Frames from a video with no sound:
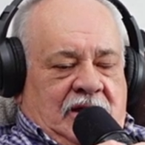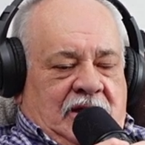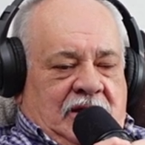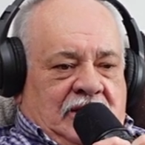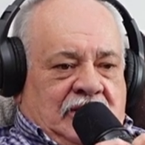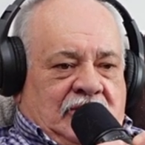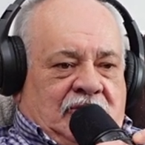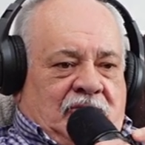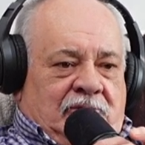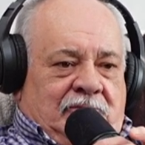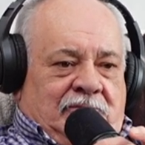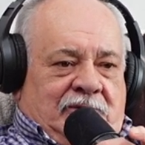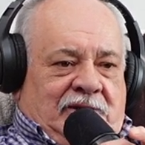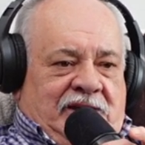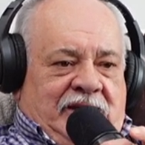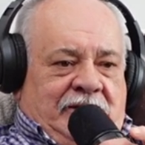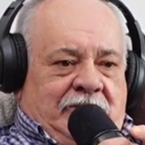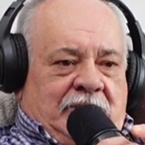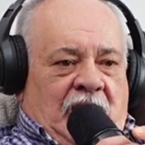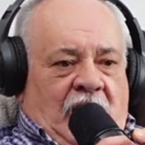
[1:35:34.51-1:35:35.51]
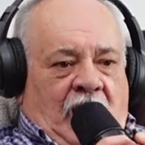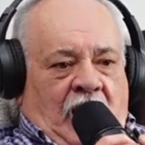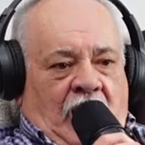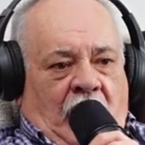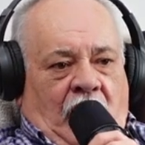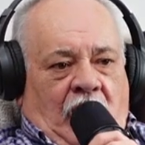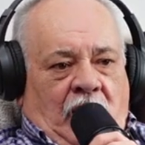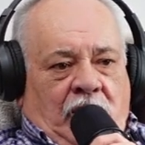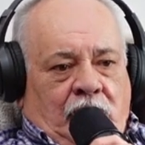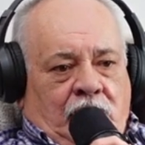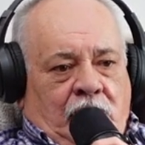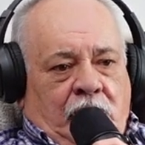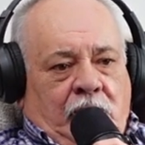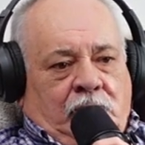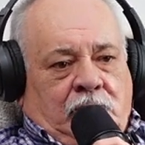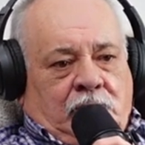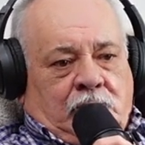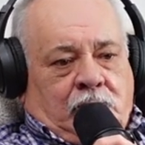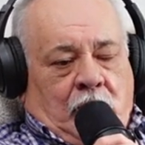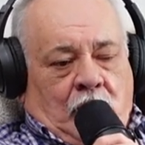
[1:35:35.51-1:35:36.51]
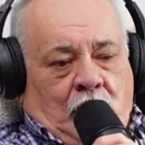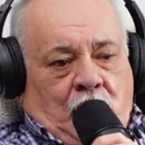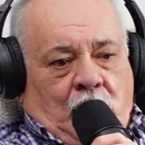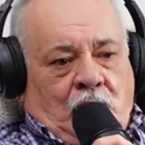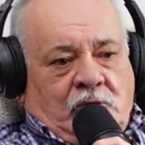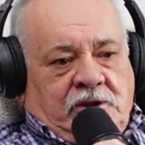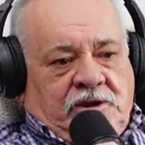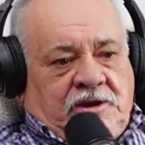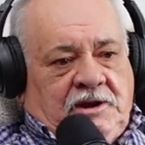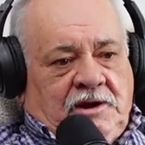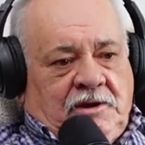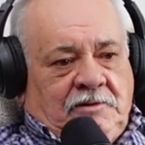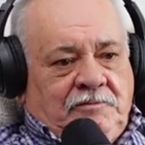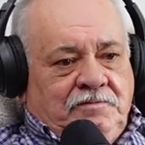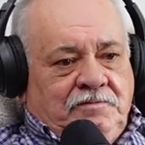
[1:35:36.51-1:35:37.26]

And I couldn't believe it. All the roofs were white.